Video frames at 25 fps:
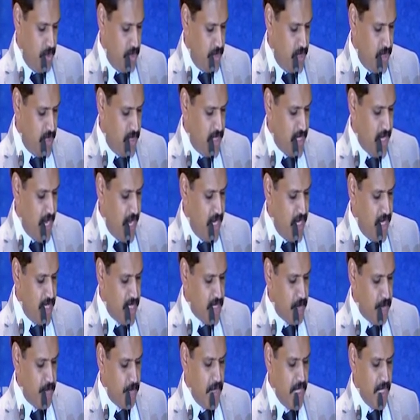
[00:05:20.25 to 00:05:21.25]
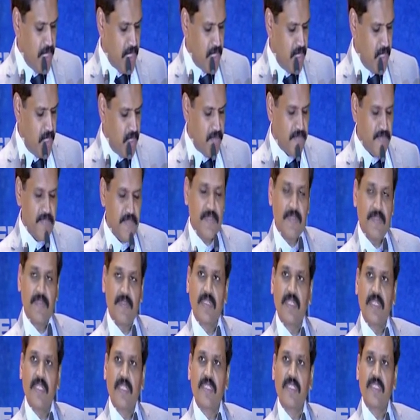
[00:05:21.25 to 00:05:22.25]
stand as a beacon of
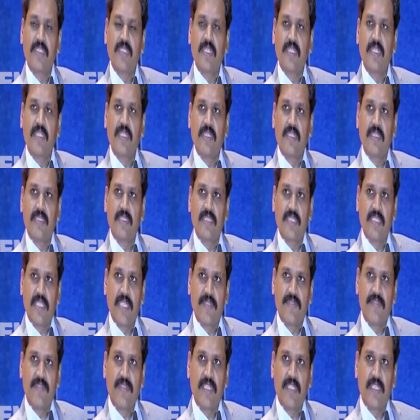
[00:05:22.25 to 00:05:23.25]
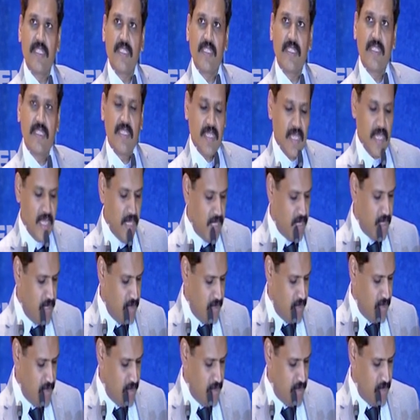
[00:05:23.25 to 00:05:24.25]
digital safety and
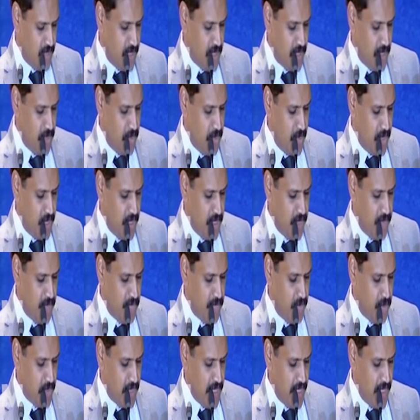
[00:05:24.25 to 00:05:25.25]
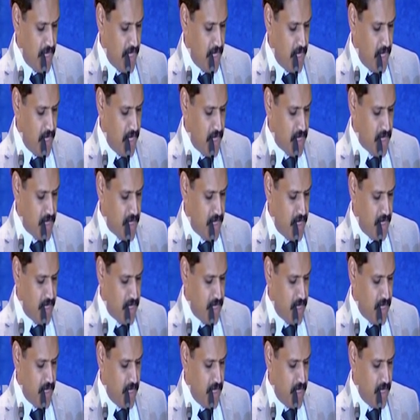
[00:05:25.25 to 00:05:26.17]
security for Telangana state.